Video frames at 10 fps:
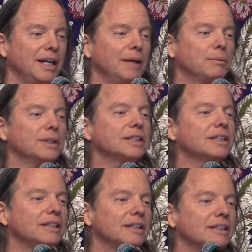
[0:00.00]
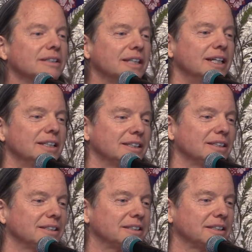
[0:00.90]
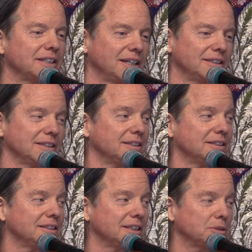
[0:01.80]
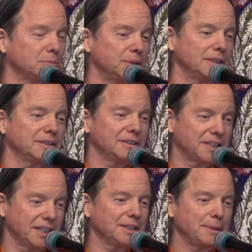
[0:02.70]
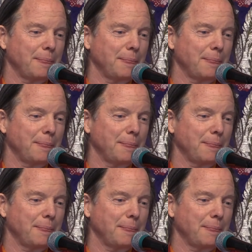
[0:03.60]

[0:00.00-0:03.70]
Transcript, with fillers: and we're going to learn it together this week, okay?